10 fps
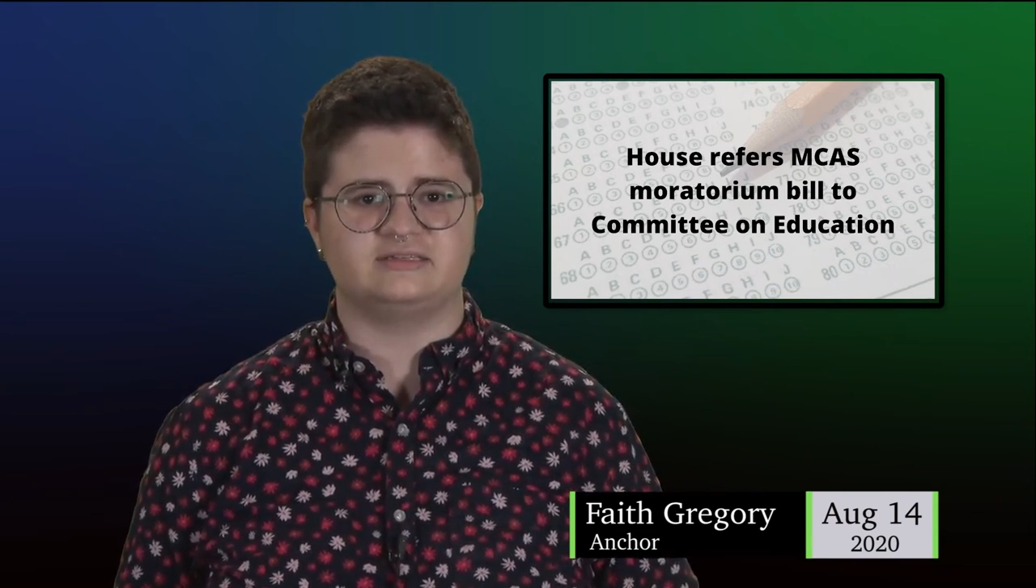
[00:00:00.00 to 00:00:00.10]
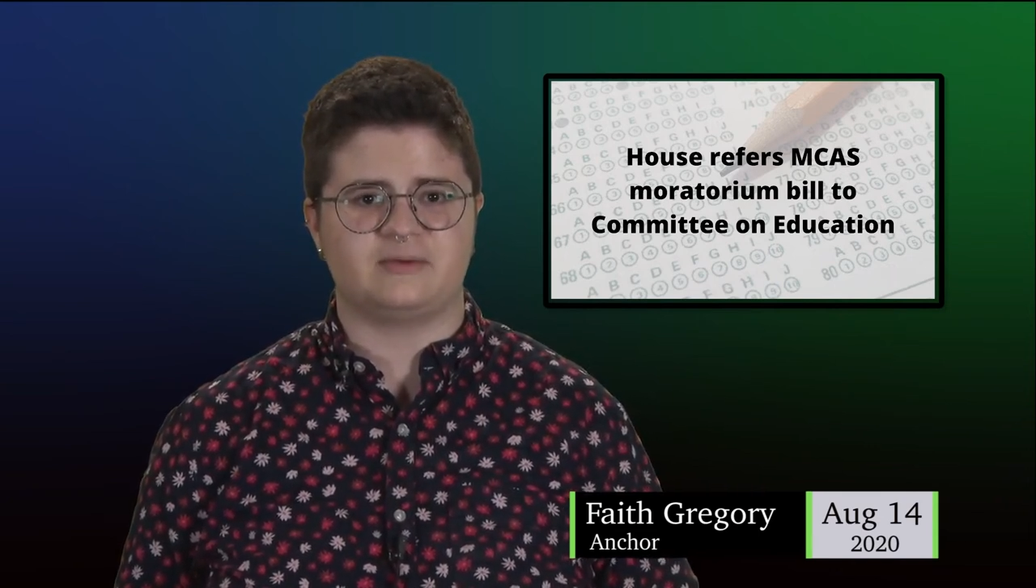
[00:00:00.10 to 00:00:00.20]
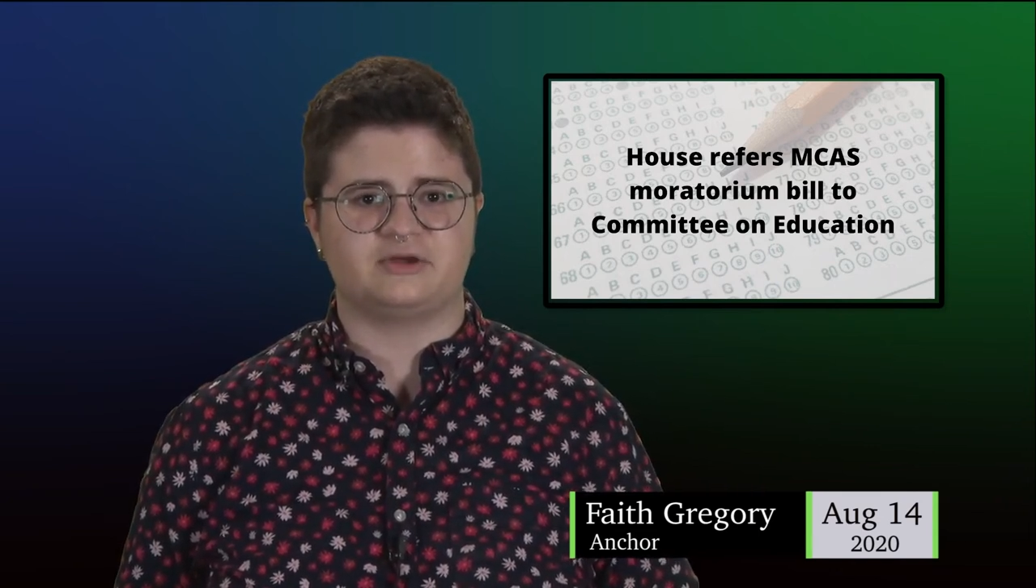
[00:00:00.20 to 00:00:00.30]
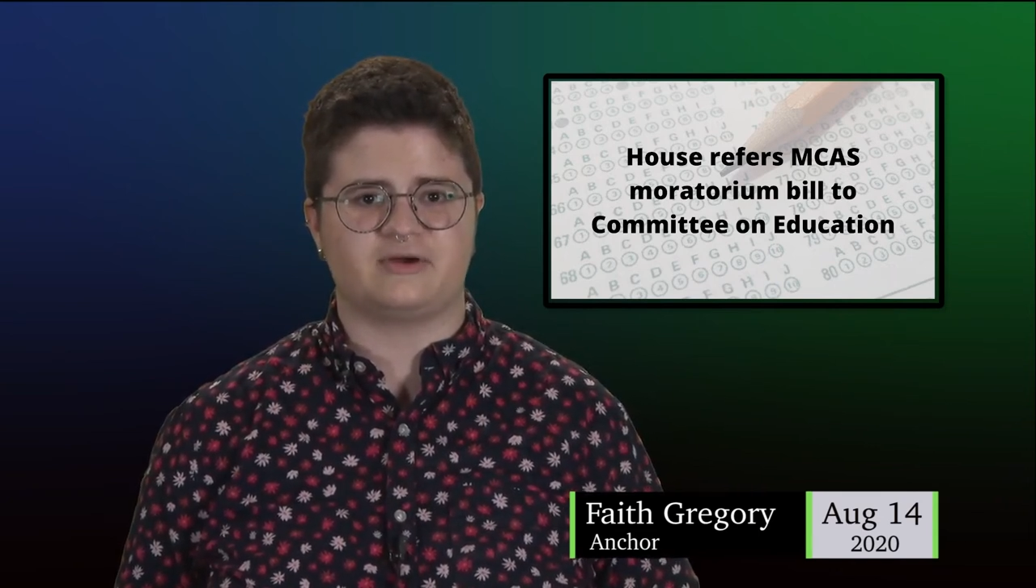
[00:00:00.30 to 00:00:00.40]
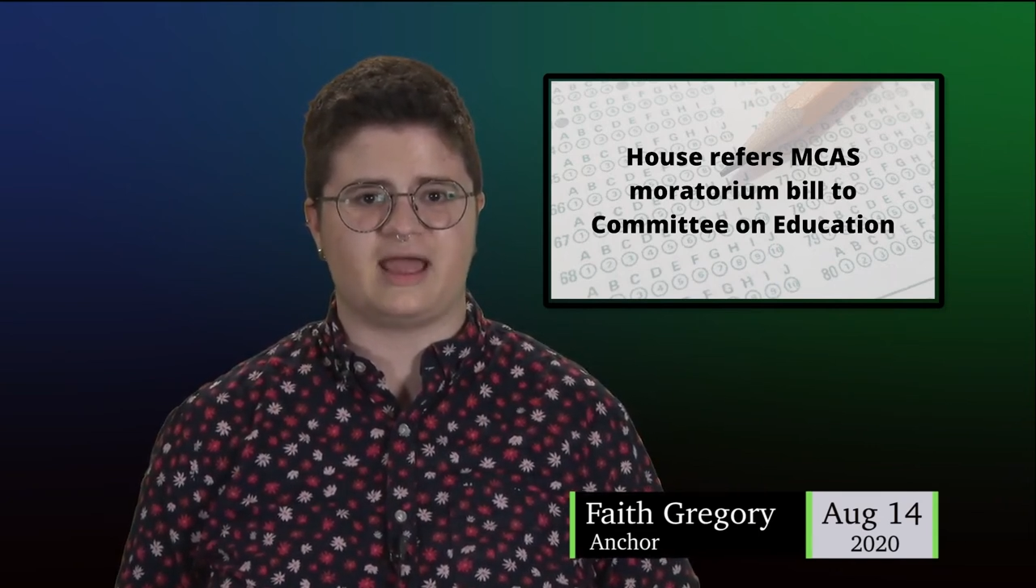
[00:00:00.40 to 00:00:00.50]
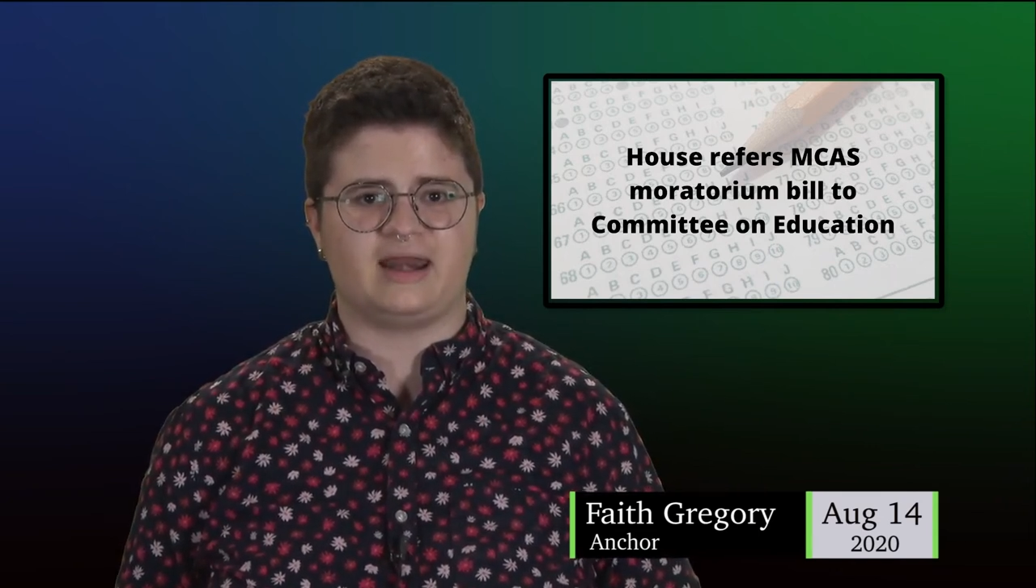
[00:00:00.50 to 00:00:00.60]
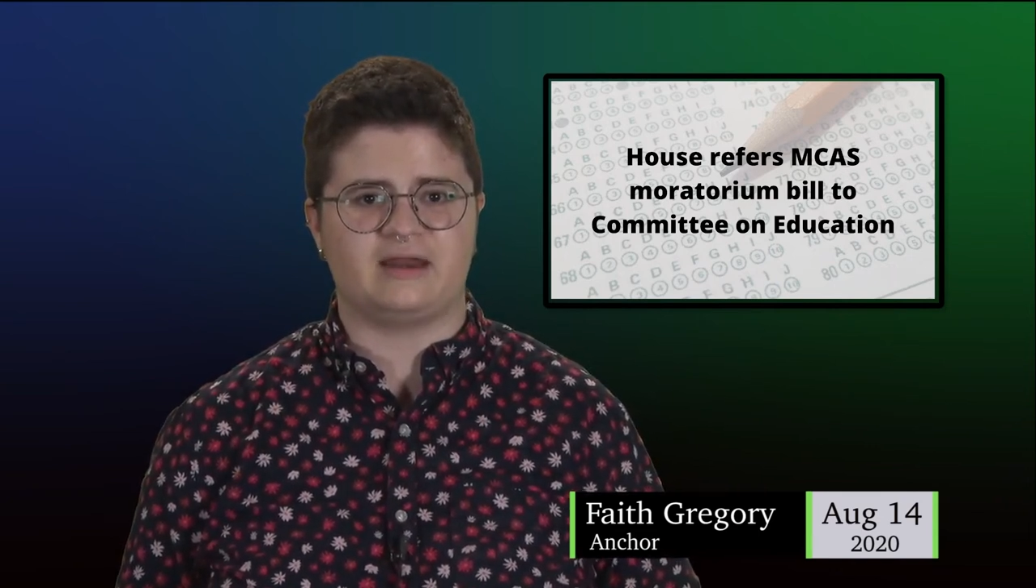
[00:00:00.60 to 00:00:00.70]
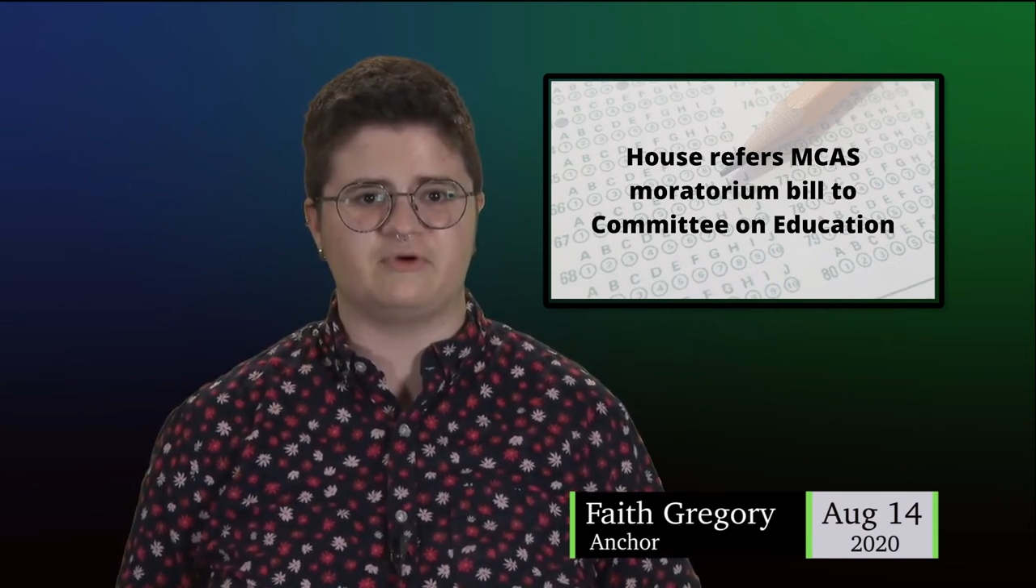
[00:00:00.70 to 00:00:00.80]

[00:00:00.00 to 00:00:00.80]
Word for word: a Democrat and